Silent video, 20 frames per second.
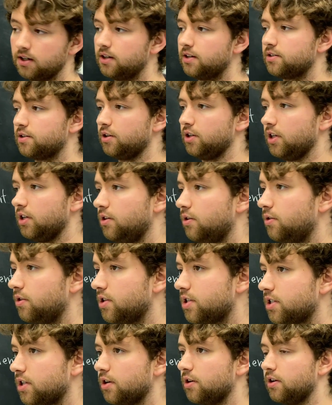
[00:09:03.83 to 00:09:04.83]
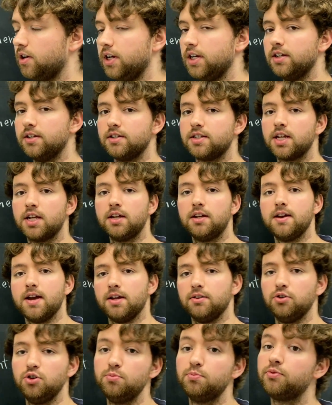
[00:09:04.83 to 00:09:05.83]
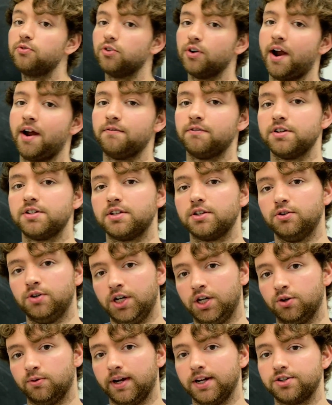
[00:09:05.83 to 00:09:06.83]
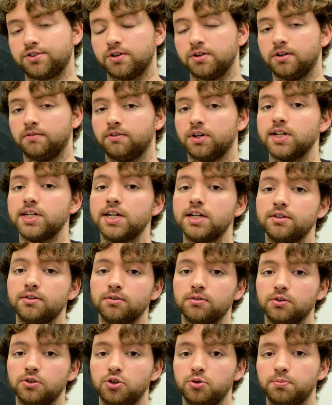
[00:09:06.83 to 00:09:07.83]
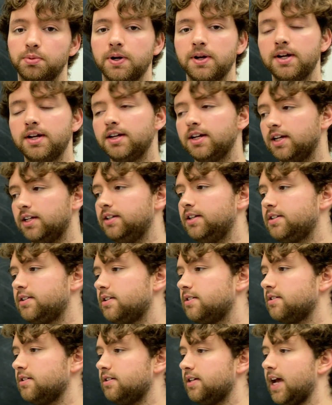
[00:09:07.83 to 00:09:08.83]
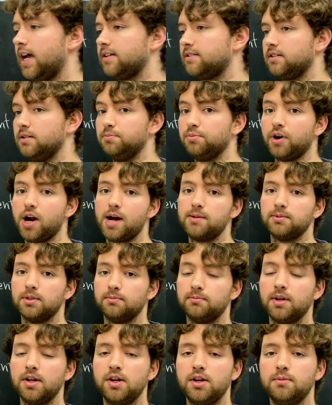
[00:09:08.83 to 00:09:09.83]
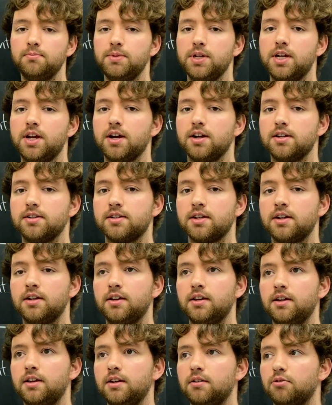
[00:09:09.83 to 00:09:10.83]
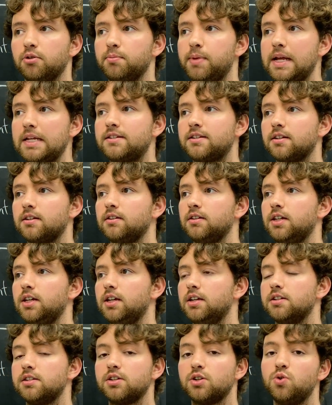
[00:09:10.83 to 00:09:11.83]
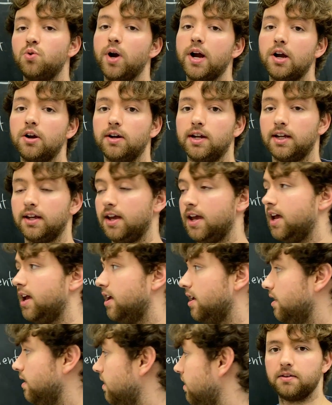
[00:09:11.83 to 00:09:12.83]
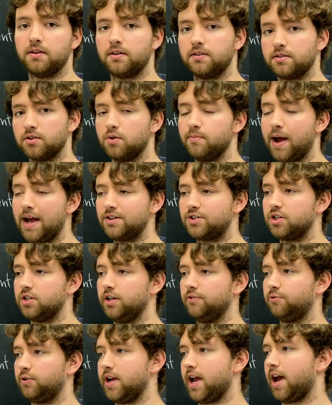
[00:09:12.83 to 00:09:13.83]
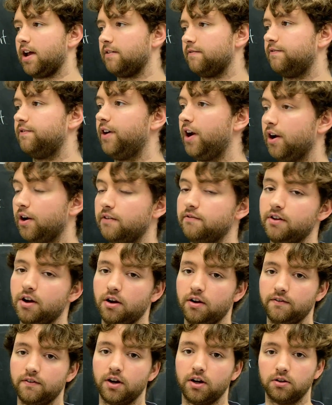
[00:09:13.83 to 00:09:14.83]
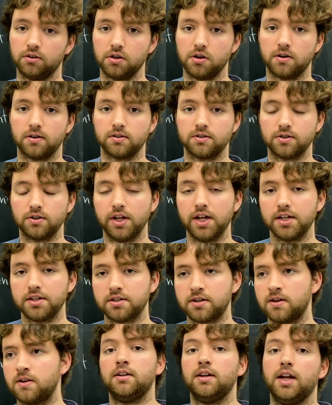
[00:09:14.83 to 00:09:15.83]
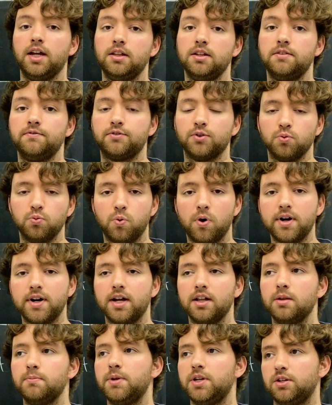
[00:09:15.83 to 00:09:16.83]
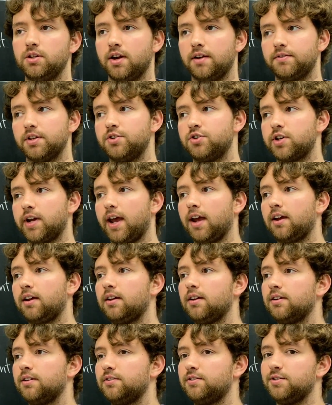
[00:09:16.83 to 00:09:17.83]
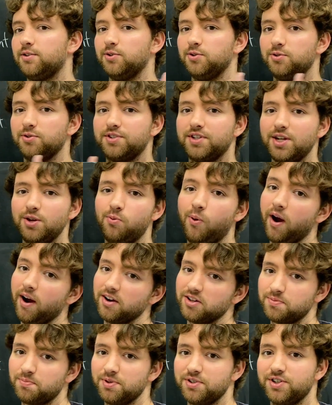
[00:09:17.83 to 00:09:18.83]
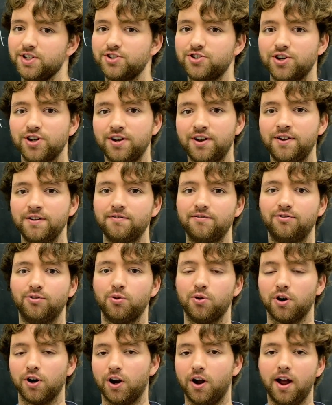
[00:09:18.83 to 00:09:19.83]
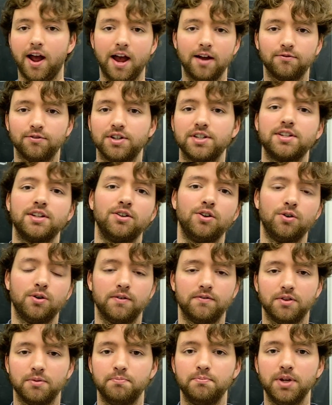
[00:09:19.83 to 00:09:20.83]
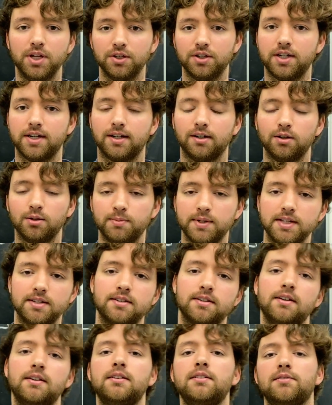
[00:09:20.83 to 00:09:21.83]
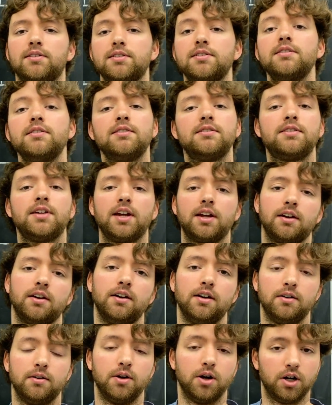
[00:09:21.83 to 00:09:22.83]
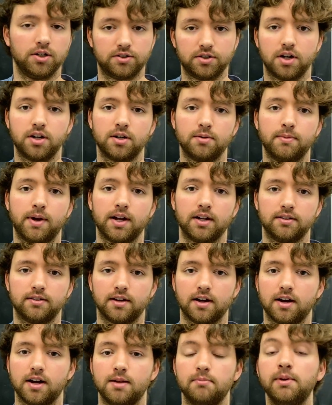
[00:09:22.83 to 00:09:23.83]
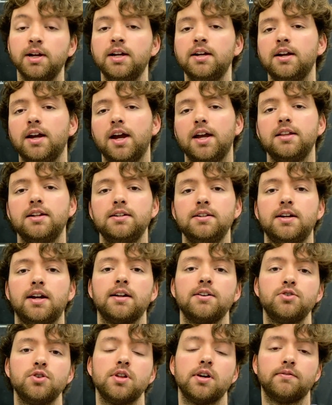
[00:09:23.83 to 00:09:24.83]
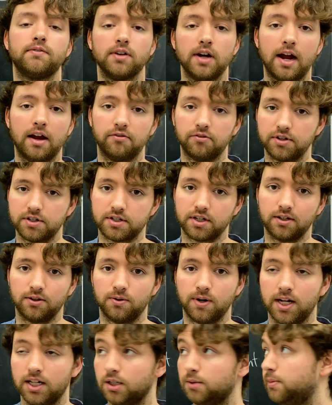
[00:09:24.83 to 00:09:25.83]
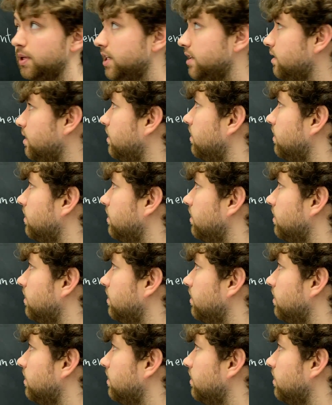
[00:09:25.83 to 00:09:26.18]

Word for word: So you can notice there is a loop for every single iteration of another loop. And this is a nasty problem because we're basically squaring n. So imagine if we had a very, very, very large list, and then for one element, you have to check to see where it's positioned for every single of the million elements. That's gonna take a ton amount of time, and then you gotta do that for every single element.